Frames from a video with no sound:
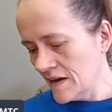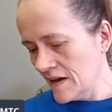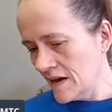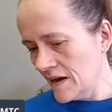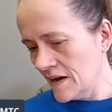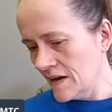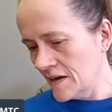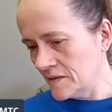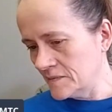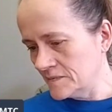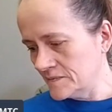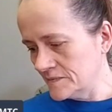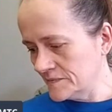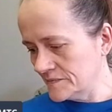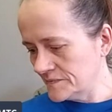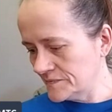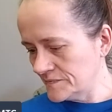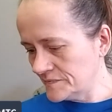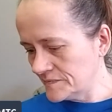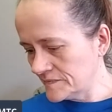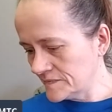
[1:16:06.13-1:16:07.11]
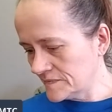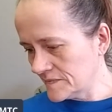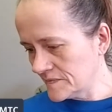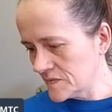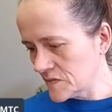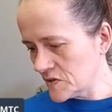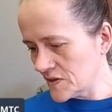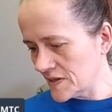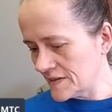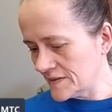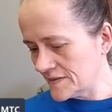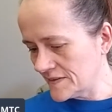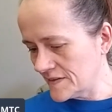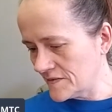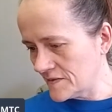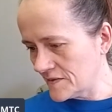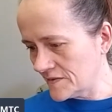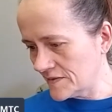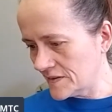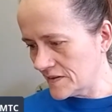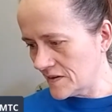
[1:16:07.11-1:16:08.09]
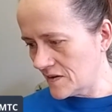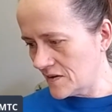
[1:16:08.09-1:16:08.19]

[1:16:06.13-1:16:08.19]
Um, I'm trying to see if there's any.